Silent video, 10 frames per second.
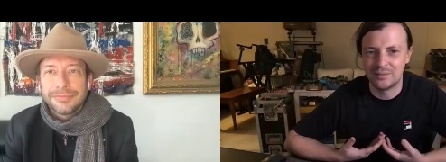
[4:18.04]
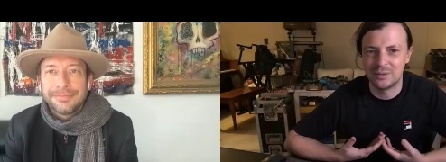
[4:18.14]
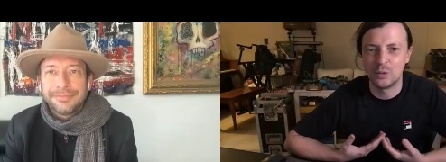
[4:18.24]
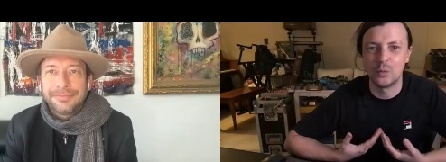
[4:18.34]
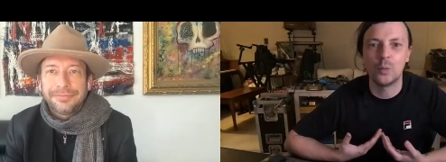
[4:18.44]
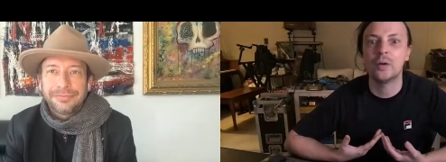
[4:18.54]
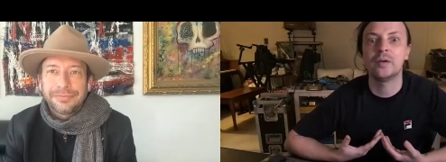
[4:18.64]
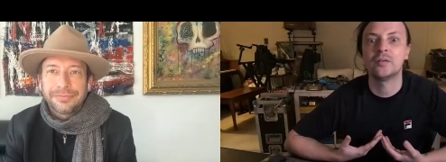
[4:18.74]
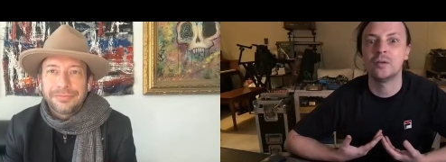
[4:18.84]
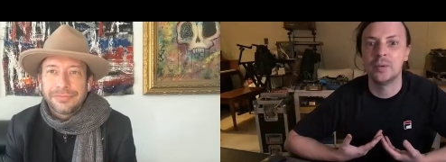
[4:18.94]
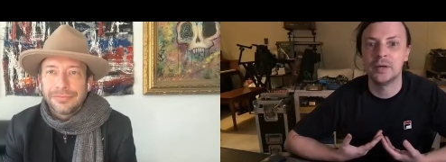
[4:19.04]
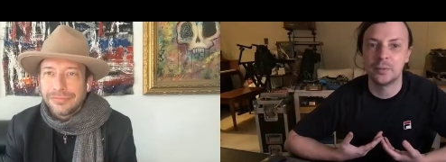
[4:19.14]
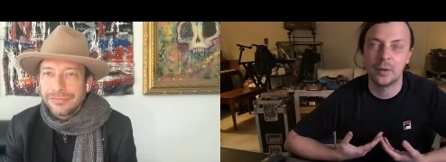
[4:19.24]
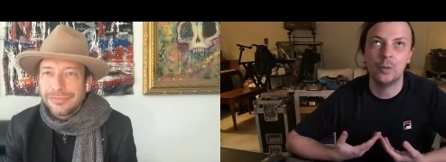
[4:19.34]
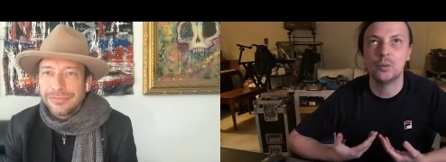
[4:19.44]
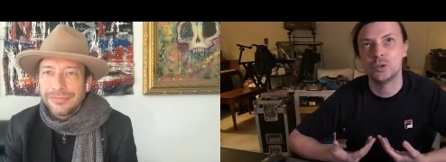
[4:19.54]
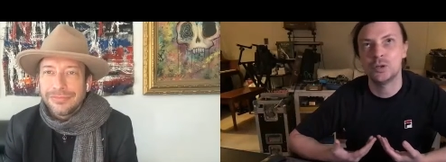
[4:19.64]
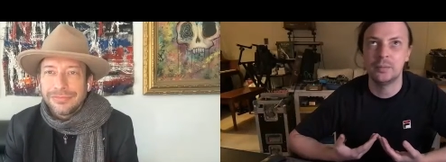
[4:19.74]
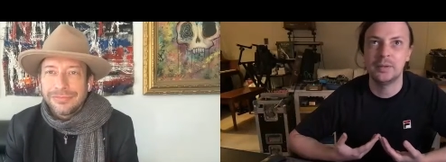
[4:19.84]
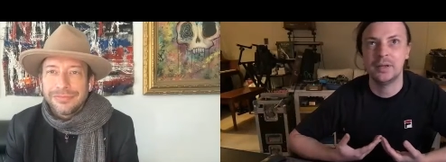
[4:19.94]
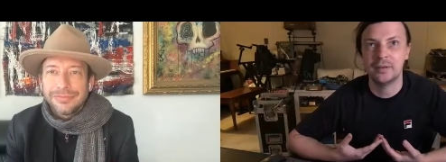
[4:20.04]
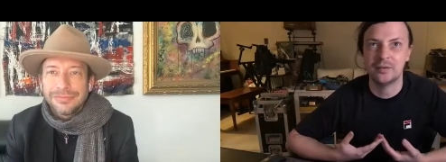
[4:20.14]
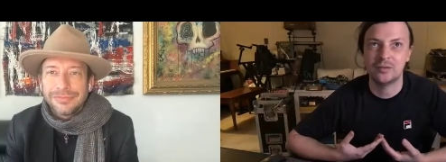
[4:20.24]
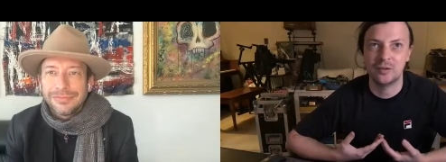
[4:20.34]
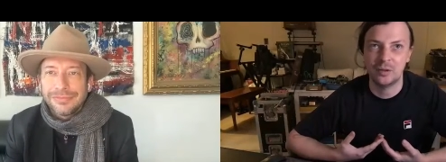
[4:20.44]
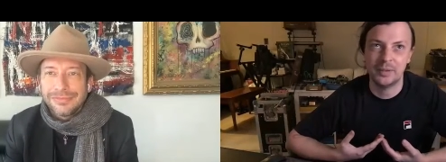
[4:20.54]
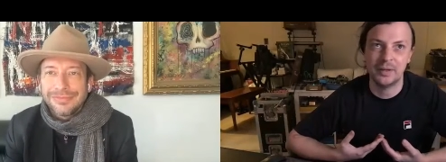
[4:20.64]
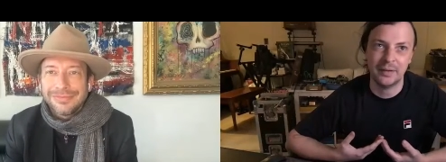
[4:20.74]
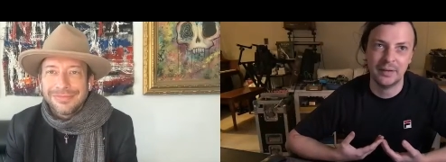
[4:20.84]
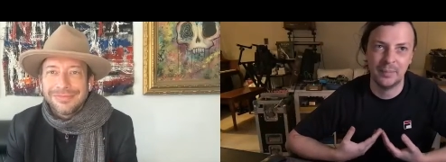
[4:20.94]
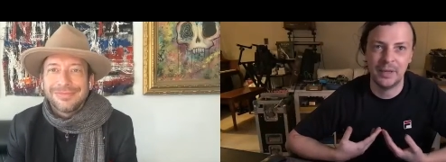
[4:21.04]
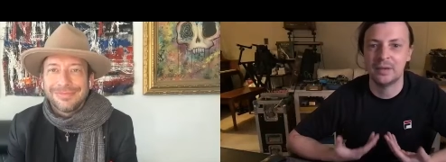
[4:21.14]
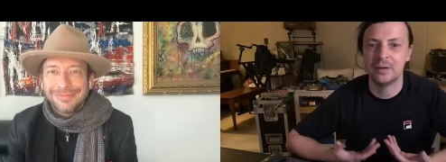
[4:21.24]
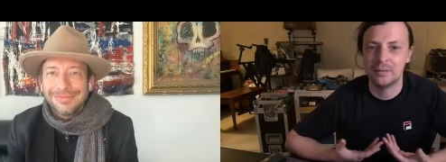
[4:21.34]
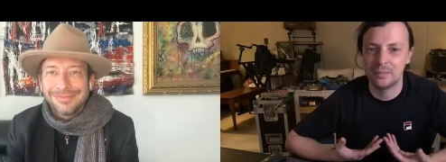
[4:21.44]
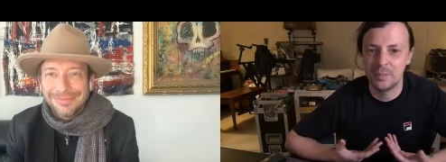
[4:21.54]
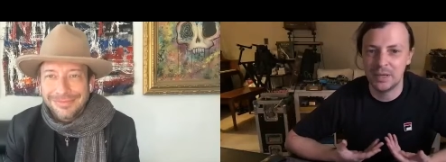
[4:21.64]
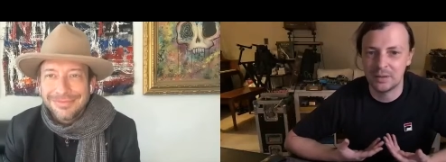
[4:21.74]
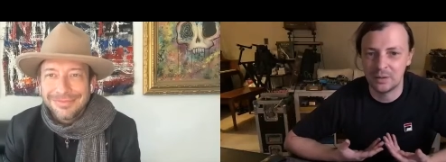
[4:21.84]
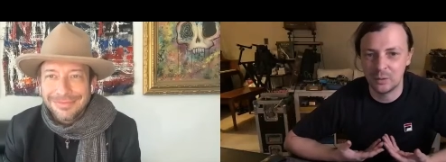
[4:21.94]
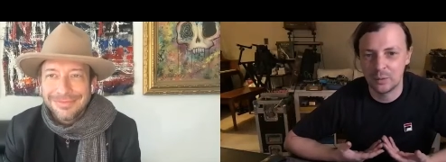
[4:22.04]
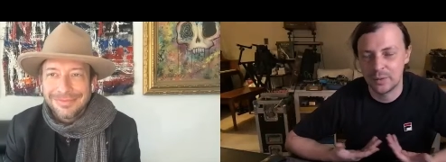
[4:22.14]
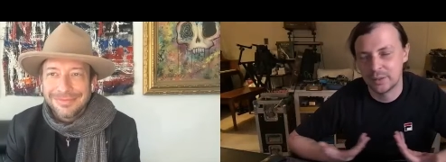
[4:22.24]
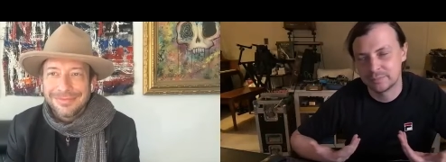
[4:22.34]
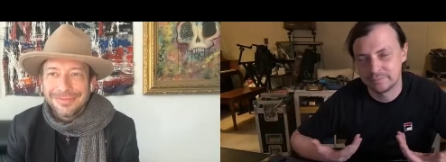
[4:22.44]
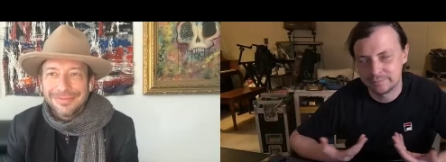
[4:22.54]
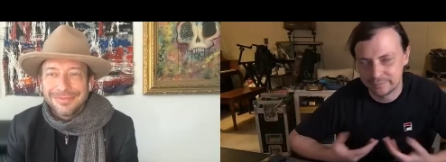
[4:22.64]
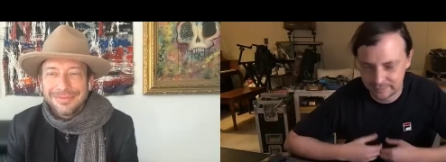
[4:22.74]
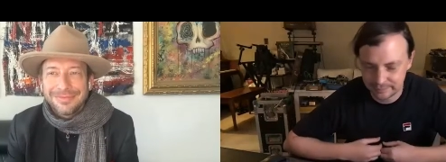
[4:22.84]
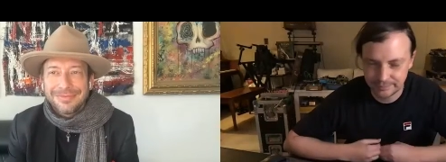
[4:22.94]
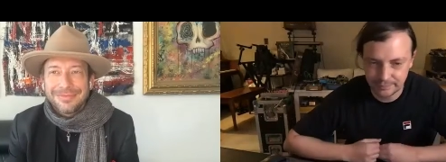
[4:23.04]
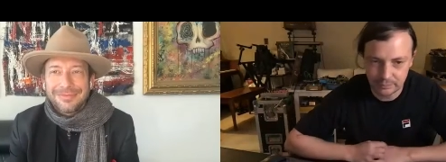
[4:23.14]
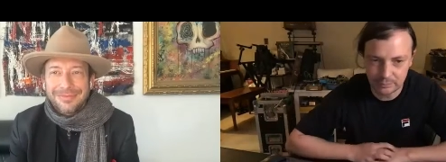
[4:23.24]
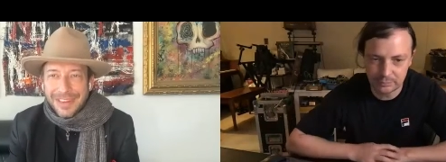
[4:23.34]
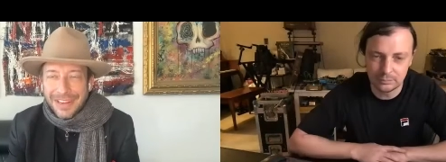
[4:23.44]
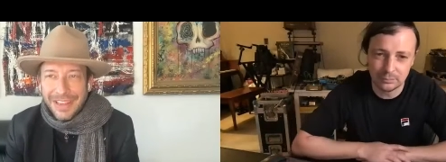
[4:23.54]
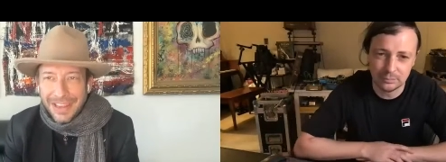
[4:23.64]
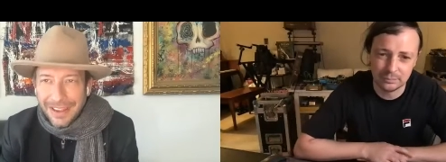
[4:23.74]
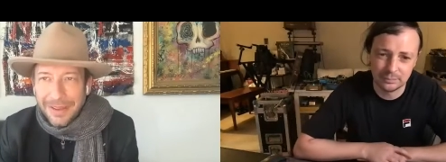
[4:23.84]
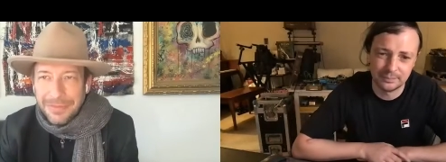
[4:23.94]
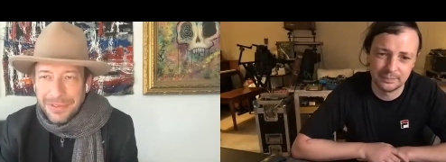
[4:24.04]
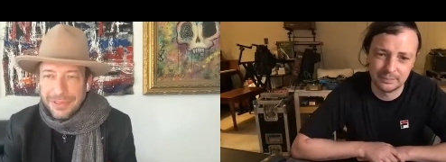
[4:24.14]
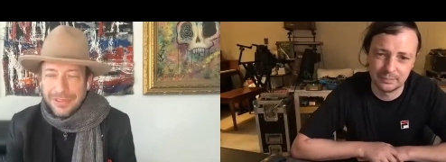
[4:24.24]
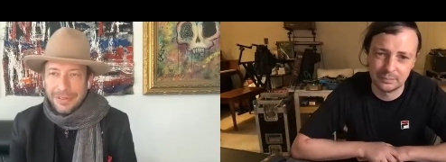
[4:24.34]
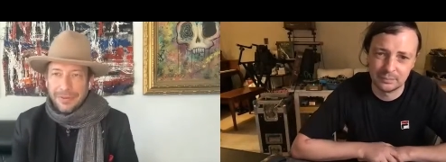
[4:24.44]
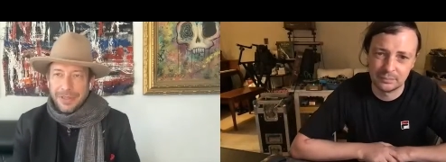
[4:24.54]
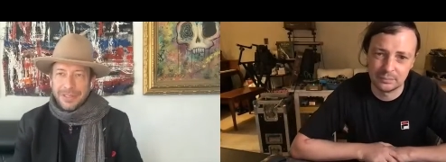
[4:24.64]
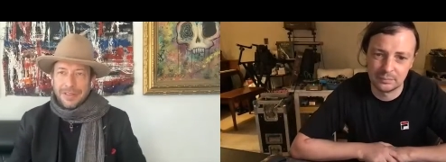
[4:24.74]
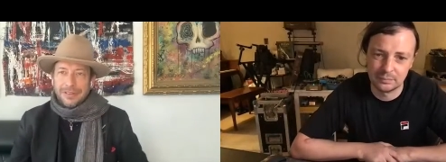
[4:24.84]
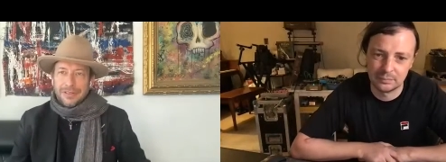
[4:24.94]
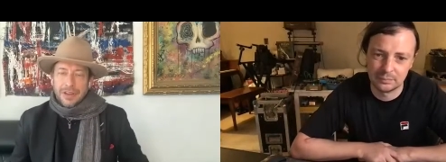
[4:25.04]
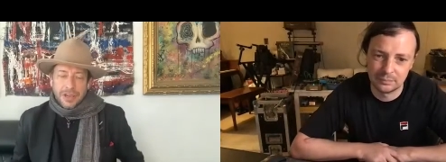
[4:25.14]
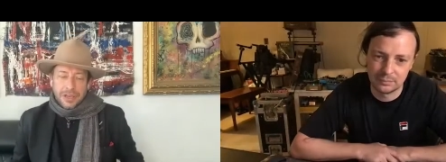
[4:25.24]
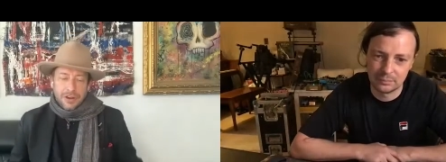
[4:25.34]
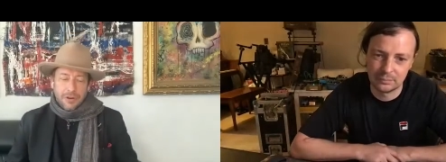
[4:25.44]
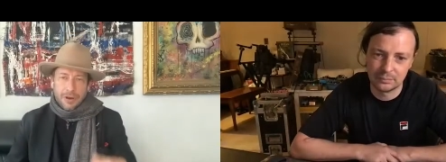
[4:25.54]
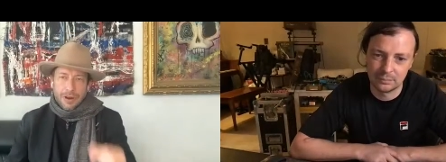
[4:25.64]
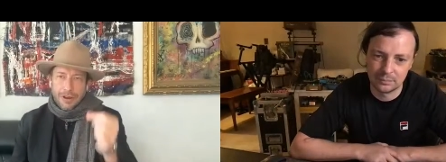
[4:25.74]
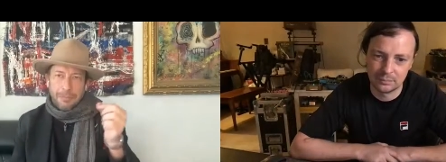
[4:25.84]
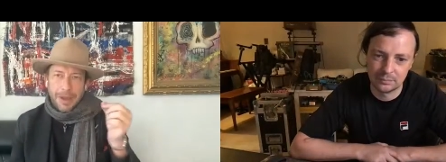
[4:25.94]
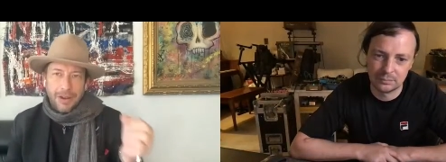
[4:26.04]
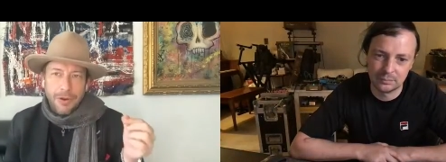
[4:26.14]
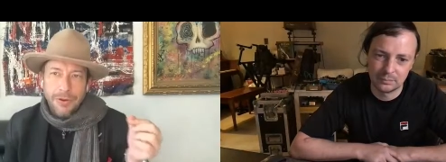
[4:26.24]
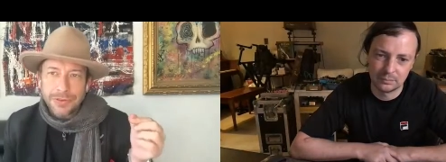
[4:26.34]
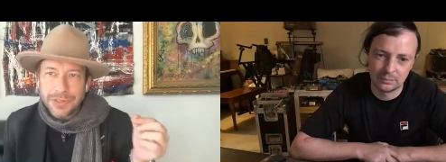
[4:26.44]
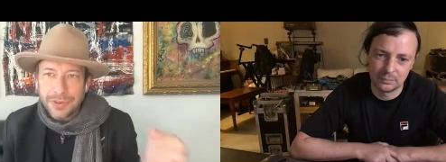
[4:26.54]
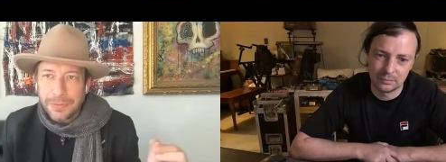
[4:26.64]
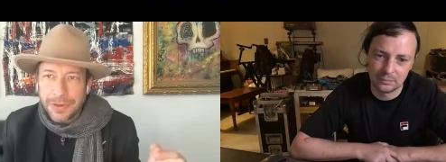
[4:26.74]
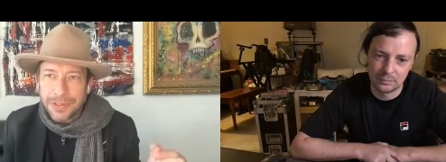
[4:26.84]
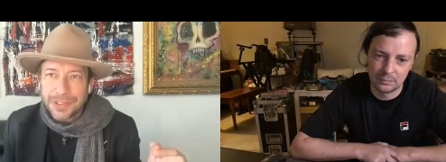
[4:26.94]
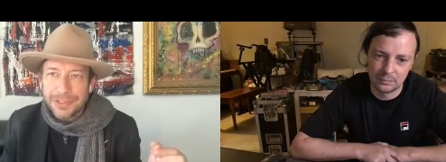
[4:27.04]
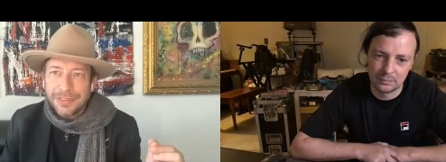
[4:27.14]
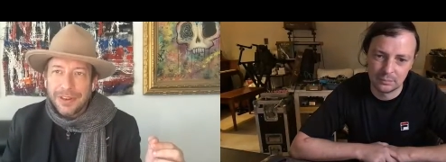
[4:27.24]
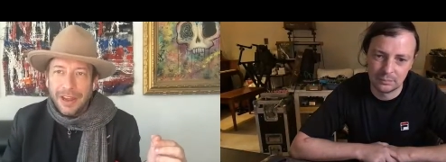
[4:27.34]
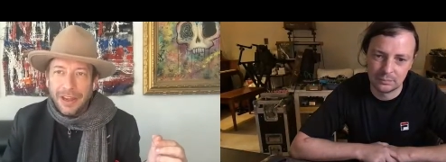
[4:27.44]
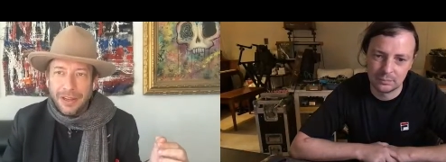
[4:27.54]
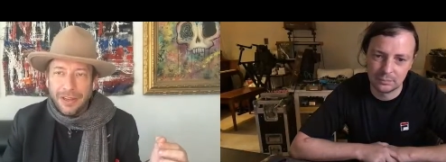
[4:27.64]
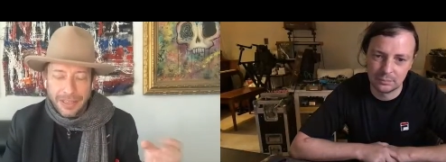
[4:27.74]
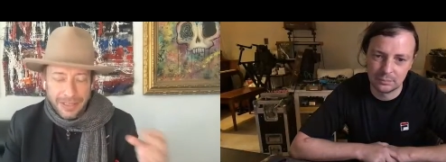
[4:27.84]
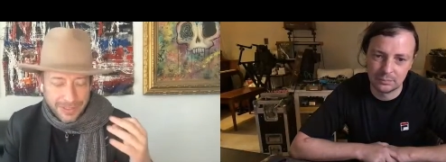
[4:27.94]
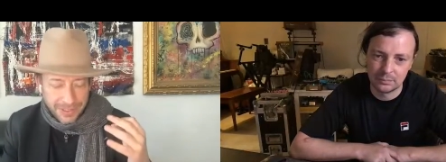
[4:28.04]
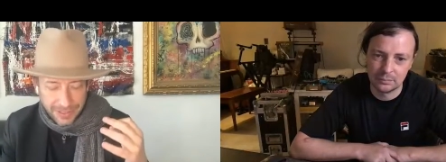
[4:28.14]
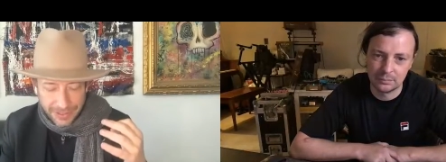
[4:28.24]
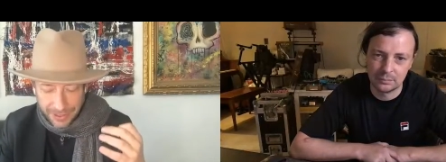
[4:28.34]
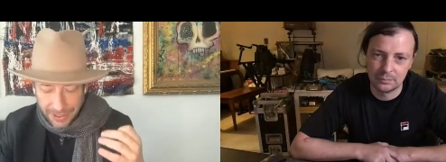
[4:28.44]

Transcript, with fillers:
Speaker 1: don't worry so much about oh should it be like this should it be like that make it make it your thing
Speaker 2: yeah absolutely well said you know uh, my co-host drew pearson uh, is is